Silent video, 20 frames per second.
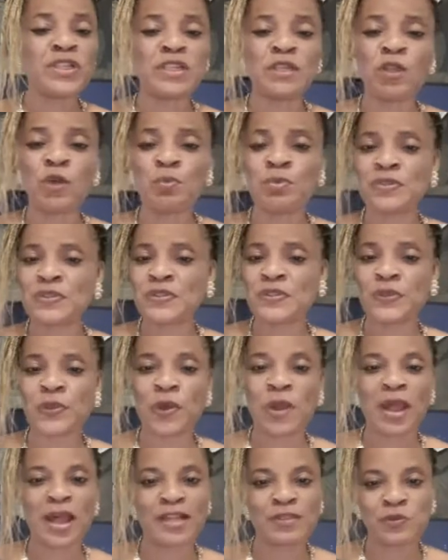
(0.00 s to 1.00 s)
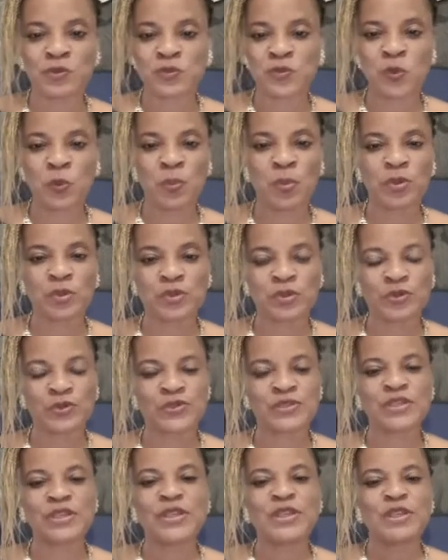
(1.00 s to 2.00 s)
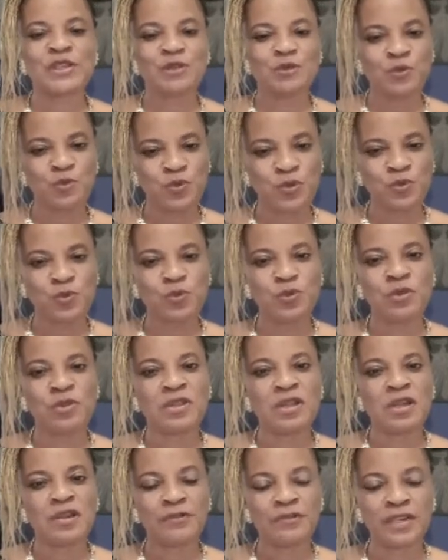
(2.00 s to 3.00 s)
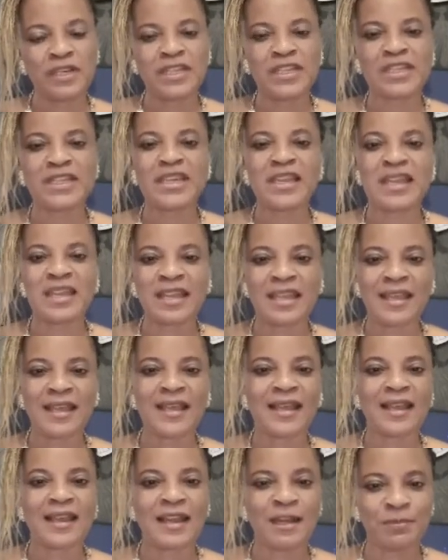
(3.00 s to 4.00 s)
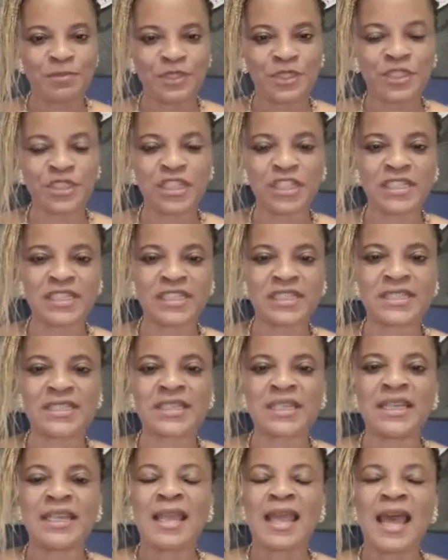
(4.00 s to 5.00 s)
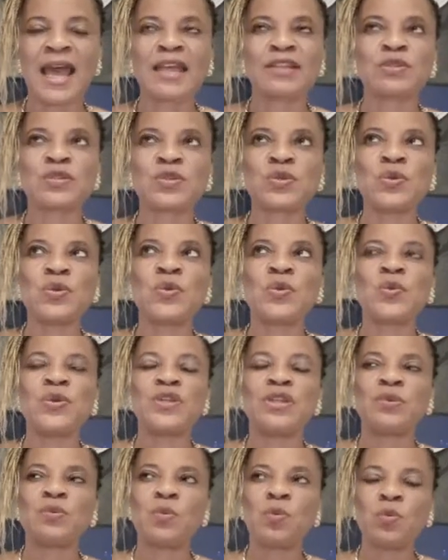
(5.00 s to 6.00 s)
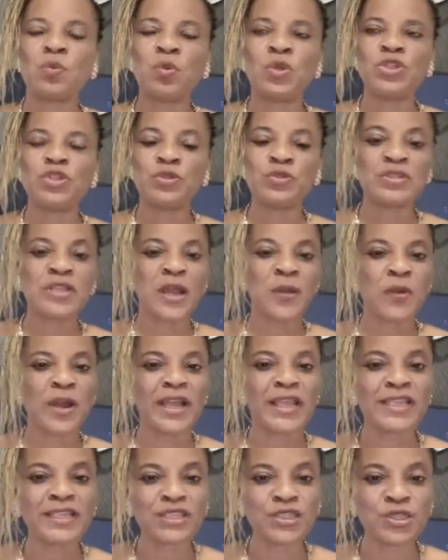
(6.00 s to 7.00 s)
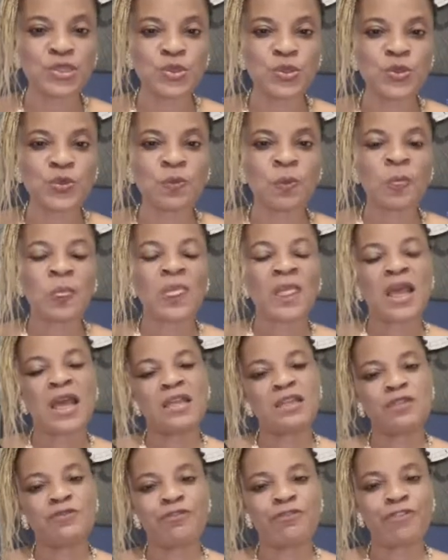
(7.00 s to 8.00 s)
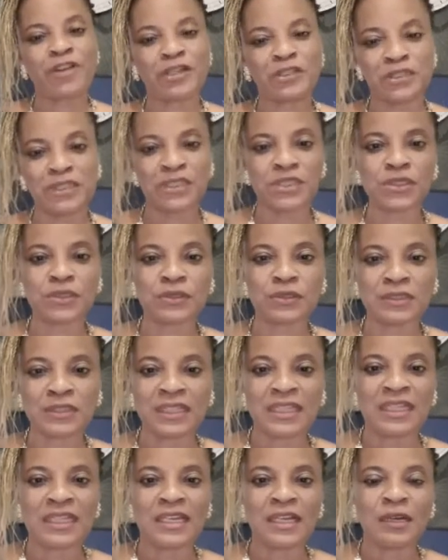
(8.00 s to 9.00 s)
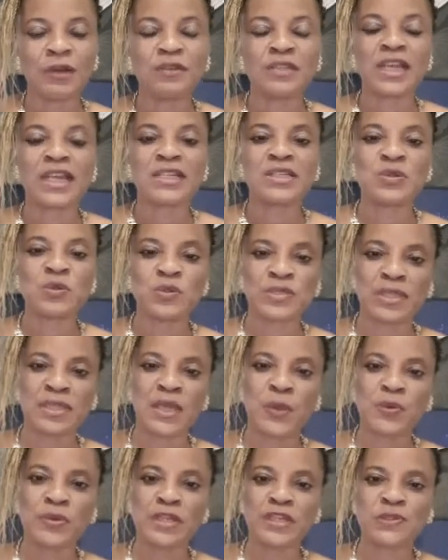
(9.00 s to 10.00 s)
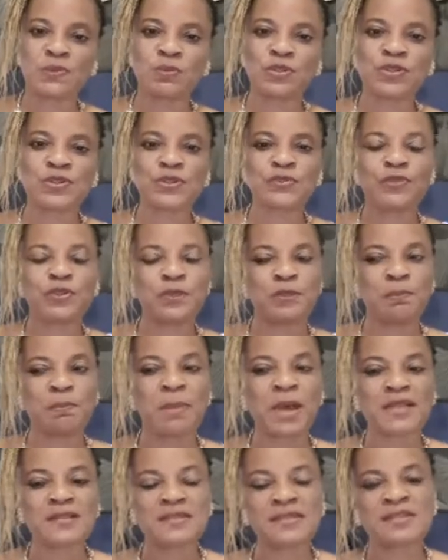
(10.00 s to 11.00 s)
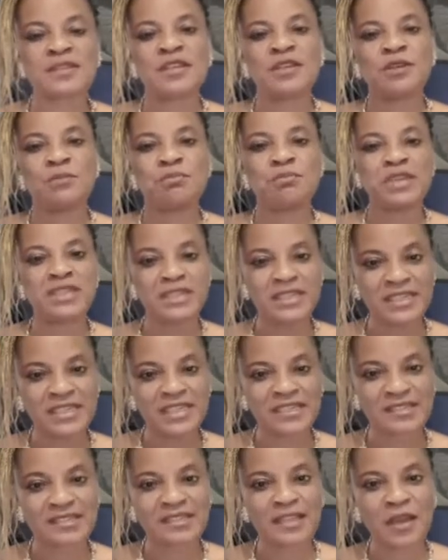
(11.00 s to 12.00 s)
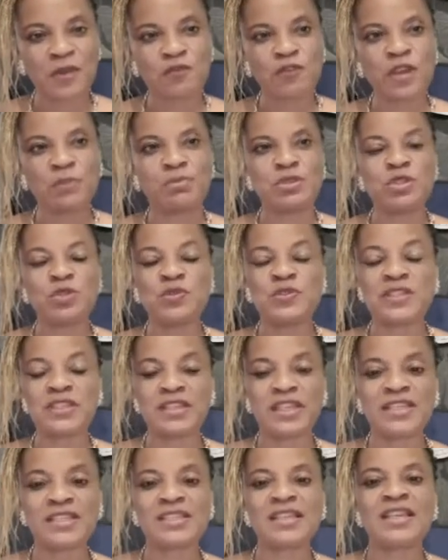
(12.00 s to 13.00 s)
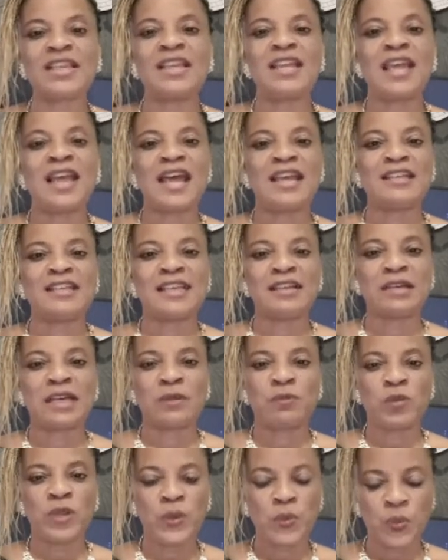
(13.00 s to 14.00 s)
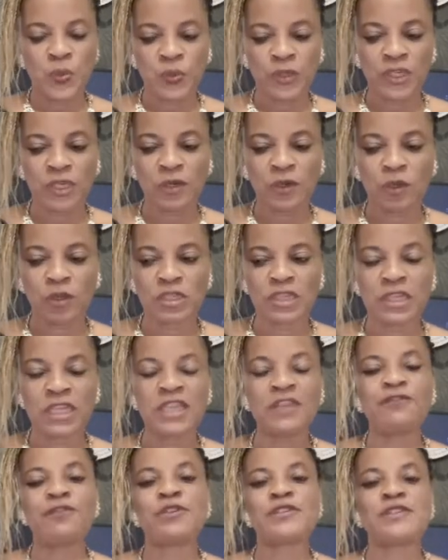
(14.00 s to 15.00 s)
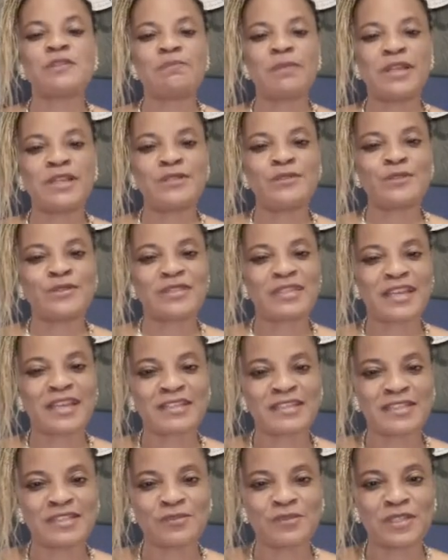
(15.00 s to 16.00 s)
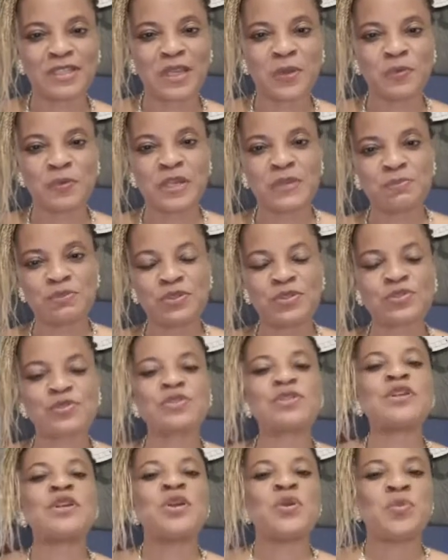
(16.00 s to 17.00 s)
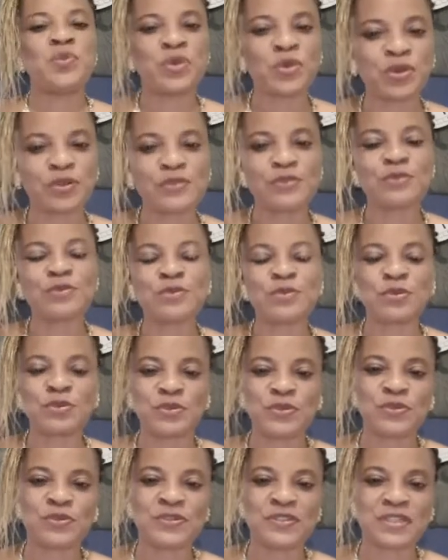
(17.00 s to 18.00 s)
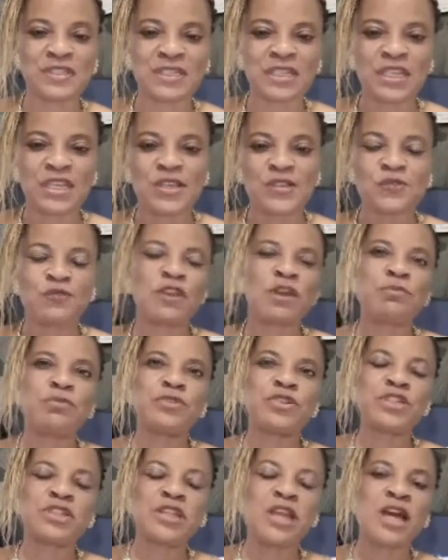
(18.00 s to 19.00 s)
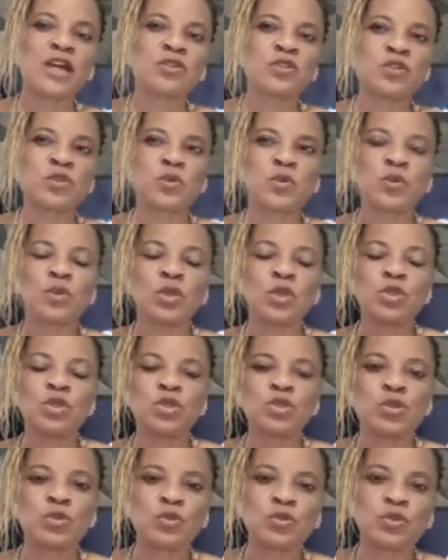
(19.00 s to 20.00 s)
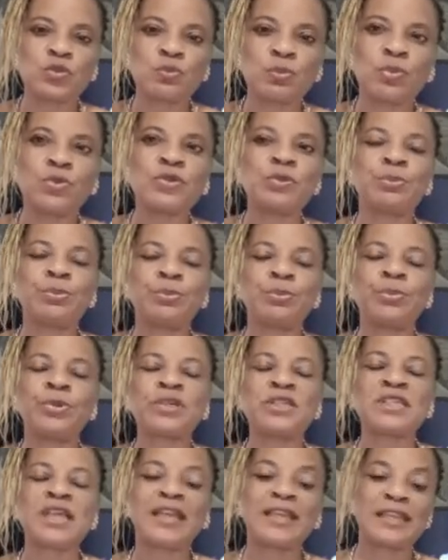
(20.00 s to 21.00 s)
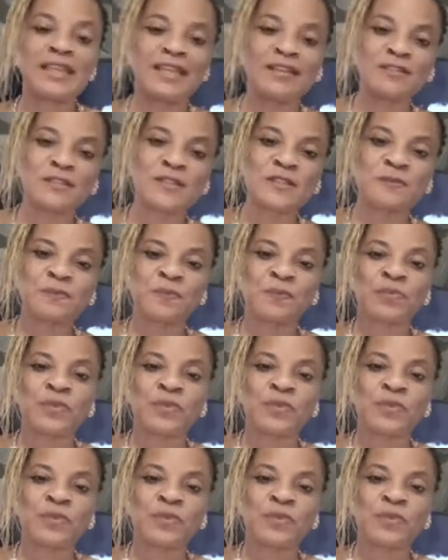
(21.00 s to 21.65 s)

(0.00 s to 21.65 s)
the Lord puts in your heart to support us, we will really appreciate it. And so we use our NGO and foundation under the Hosanna Winners Ministry for the past many years now. We have been using it. And when the Lord gave us the money to start the Hosanna Winners Ministry, we continue to use it. So we are reaching out to youth, boys and girls,